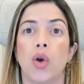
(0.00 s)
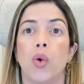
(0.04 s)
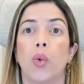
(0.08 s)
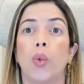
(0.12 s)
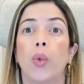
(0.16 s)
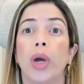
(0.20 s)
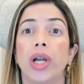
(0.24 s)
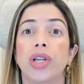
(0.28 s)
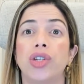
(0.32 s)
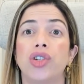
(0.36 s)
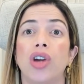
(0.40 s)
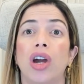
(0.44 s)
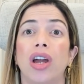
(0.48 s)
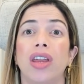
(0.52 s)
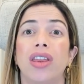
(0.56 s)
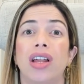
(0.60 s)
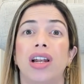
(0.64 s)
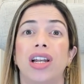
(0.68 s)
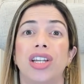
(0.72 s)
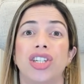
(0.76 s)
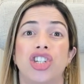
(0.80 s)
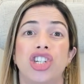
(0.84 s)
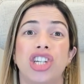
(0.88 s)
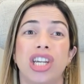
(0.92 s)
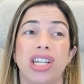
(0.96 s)
which are the
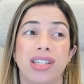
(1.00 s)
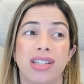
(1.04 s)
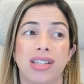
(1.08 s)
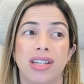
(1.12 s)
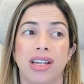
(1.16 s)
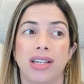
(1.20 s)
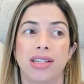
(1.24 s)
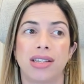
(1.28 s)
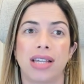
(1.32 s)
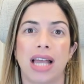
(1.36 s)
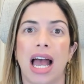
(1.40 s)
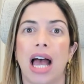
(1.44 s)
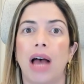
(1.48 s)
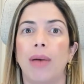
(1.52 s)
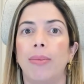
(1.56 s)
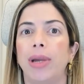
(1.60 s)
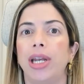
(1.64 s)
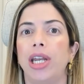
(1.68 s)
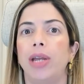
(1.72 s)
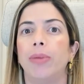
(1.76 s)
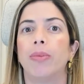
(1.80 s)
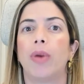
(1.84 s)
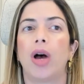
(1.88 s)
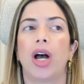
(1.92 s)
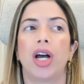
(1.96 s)
logistics, how
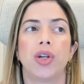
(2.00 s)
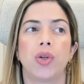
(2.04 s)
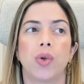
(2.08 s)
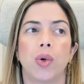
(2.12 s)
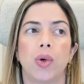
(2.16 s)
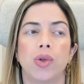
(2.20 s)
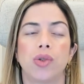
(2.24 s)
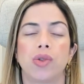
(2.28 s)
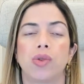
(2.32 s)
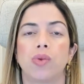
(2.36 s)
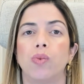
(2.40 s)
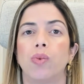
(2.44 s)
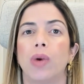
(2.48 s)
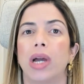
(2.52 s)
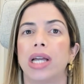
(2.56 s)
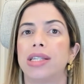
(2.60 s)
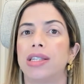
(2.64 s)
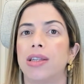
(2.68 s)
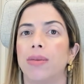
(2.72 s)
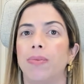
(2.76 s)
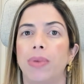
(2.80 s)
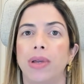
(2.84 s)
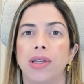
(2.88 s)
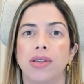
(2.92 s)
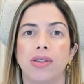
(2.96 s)
many modules,
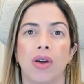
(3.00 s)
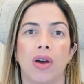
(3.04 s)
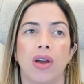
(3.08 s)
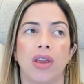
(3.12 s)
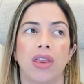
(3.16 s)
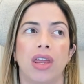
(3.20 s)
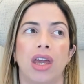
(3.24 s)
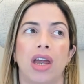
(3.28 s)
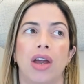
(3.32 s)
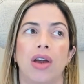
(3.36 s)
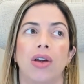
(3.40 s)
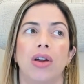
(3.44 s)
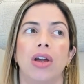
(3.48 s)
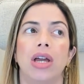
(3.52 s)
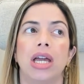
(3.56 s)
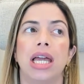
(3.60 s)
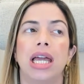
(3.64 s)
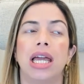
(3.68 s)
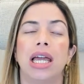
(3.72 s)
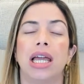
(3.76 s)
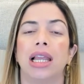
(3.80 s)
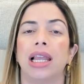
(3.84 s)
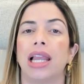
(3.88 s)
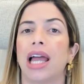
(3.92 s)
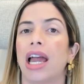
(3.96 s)
recipes are there,
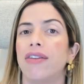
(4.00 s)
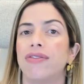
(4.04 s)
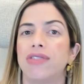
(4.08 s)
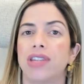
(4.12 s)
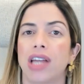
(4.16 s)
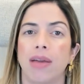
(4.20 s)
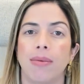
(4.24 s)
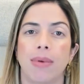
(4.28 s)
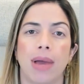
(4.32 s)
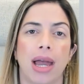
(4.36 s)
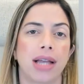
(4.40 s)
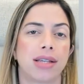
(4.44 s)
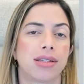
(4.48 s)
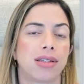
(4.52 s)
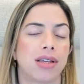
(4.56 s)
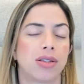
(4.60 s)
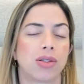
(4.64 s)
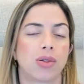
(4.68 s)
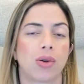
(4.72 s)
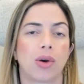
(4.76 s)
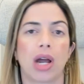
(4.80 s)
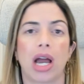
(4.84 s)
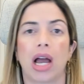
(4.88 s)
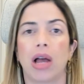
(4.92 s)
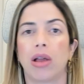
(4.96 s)
lifetime
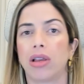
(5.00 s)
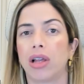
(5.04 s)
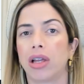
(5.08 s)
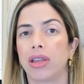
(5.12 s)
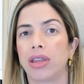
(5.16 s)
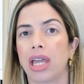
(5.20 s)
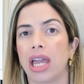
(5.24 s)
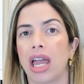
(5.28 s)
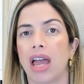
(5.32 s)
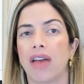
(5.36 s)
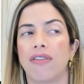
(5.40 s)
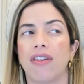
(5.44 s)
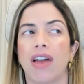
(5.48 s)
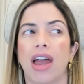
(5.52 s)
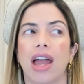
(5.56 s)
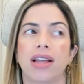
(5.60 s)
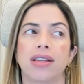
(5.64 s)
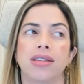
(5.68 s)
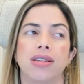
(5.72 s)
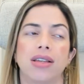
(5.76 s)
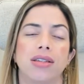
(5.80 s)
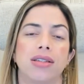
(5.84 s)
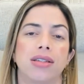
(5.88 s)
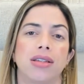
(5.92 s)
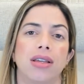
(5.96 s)
access or how long they have
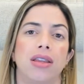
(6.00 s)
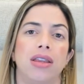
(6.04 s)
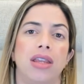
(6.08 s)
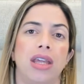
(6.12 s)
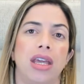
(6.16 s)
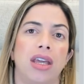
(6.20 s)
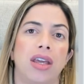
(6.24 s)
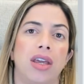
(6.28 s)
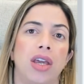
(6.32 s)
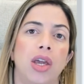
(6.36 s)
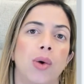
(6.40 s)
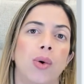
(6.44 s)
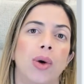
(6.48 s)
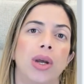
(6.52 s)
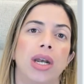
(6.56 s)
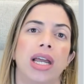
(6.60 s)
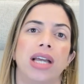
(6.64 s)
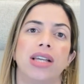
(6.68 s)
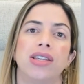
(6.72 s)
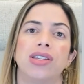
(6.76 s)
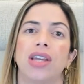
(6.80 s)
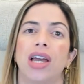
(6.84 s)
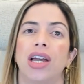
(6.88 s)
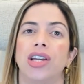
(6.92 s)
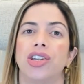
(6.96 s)
access, the
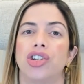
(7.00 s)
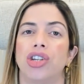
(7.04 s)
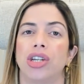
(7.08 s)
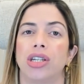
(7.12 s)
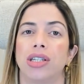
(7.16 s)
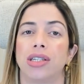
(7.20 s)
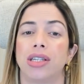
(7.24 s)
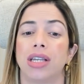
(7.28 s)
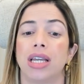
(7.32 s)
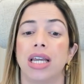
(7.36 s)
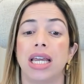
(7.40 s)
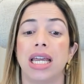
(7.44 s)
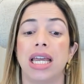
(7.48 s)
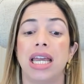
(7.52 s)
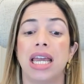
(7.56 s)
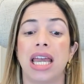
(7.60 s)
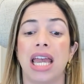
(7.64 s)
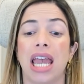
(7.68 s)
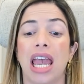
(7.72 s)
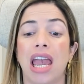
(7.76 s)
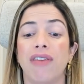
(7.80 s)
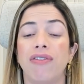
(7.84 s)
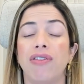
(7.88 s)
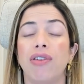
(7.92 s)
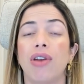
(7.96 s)
Q&A sessions.
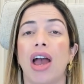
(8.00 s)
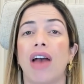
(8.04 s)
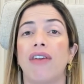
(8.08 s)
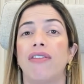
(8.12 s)
If you